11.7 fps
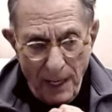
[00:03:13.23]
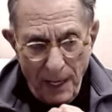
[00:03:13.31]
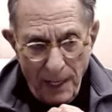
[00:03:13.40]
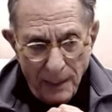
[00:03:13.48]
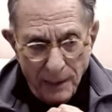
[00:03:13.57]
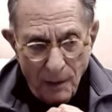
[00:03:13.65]

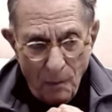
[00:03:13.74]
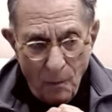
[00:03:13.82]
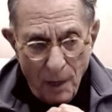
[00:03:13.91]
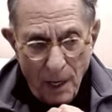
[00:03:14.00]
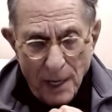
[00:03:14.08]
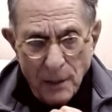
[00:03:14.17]
And
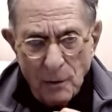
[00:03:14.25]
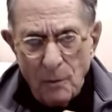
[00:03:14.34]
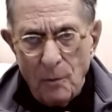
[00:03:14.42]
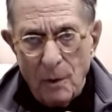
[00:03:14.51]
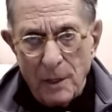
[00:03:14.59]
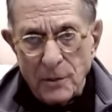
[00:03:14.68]
what I
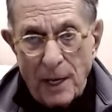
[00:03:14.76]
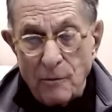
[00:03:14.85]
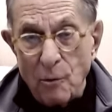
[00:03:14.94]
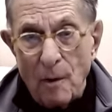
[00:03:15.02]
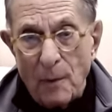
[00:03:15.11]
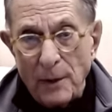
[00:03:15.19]
knew was I
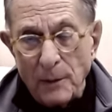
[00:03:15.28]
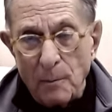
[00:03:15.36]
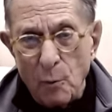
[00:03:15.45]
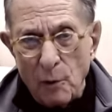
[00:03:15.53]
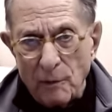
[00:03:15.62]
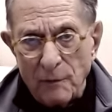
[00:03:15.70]
grew up on the
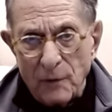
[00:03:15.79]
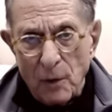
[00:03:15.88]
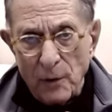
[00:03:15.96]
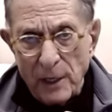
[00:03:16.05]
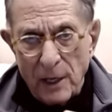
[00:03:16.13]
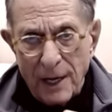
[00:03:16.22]
border of
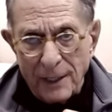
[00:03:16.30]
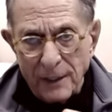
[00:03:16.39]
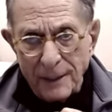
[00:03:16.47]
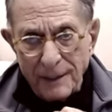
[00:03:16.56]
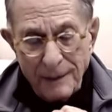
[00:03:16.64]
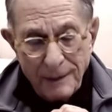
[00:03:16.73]
Coney
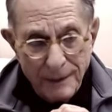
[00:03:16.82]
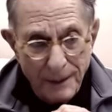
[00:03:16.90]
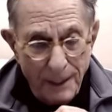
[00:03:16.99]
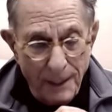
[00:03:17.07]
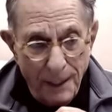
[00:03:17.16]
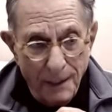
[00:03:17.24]
Island.
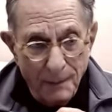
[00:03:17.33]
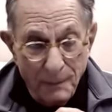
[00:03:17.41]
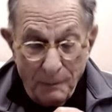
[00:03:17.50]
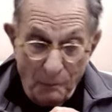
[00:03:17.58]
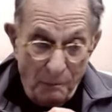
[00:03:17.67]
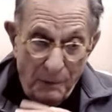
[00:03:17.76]

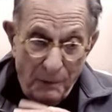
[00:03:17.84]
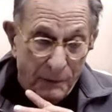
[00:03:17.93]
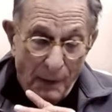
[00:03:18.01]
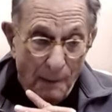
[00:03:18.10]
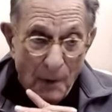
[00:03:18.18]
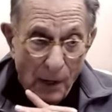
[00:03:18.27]
Um,
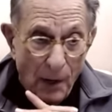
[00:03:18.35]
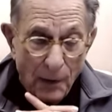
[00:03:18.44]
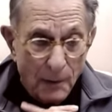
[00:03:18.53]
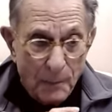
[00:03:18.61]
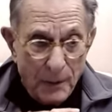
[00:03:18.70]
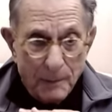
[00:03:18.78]
with, among
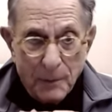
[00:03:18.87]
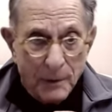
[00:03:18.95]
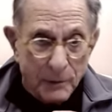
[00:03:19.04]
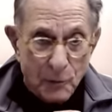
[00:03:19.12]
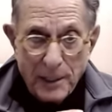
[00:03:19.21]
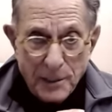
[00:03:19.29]
other
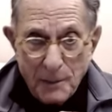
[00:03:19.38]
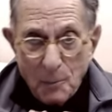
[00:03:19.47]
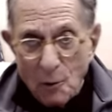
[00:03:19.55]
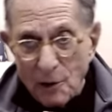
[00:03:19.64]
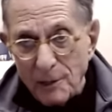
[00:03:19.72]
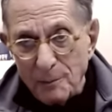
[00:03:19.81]
people, Tracy
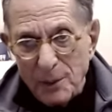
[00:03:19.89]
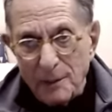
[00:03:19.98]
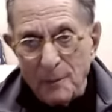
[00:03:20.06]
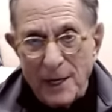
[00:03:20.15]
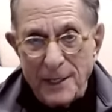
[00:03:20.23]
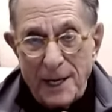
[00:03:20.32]
Morgan
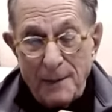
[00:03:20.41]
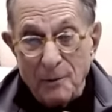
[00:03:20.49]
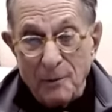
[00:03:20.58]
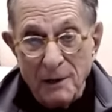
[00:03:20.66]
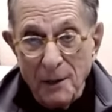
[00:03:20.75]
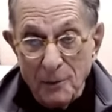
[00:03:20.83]
being my
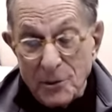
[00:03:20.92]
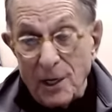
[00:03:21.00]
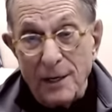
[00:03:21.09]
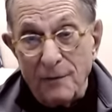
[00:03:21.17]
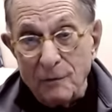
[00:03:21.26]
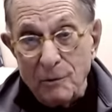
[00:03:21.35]
neighbor,
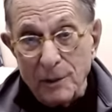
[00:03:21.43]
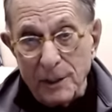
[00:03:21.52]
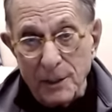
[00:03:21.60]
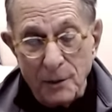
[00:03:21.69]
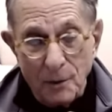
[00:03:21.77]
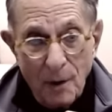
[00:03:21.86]
which I never
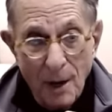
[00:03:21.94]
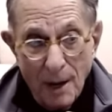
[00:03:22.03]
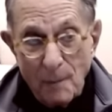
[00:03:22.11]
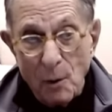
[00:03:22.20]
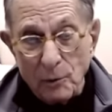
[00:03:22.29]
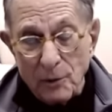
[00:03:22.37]
really knew.
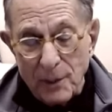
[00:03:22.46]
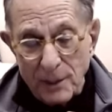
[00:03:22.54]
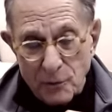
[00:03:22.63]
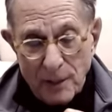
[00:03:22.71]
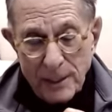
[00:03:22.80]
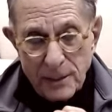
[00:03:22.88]
I'm older
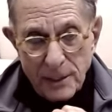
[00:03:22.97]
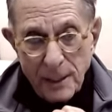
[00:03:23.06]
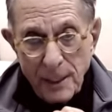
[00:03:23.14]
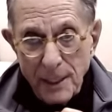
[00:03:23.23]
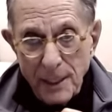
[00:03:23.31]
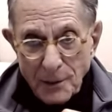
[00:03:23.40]
than Tracy,
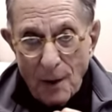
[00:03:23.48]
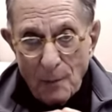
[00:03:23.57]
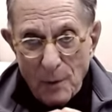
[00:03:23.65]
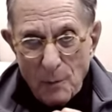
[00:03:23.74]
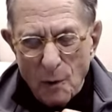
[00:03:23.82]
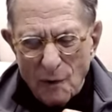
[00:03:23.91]
so I,
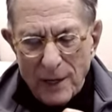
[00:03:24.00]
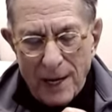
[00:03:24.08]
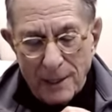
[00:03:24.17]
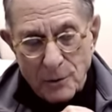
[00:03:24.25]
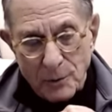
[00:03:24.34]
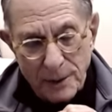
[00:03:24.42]
we weren't
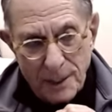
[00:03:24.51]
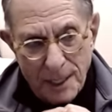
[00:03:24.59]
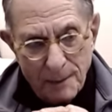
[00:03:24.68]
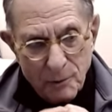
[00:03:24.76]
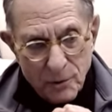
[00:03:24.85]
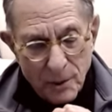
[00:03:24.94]
actually
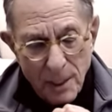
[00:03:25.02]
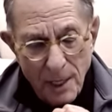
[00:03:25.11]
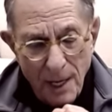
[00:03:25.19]
neighbors.